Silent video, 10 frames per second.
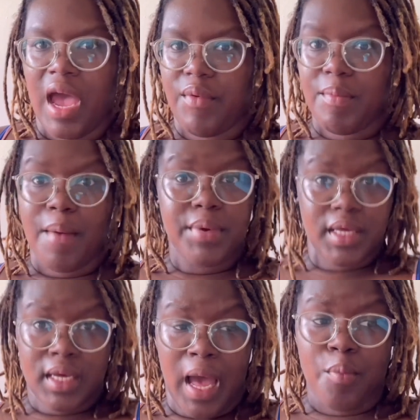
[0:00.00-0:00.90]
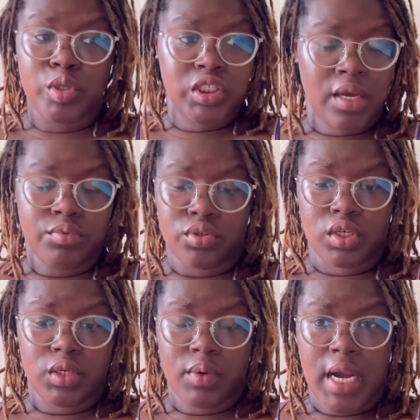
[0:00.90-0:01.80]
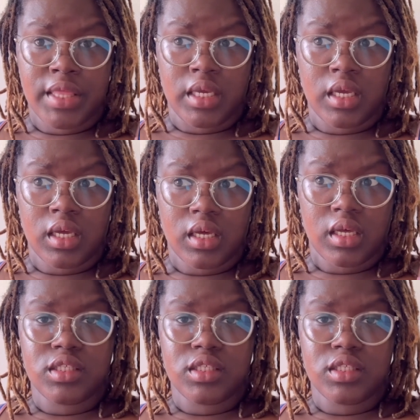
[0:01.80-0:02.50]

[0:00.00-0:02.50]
I read my book. I'm on chapter 31, I think.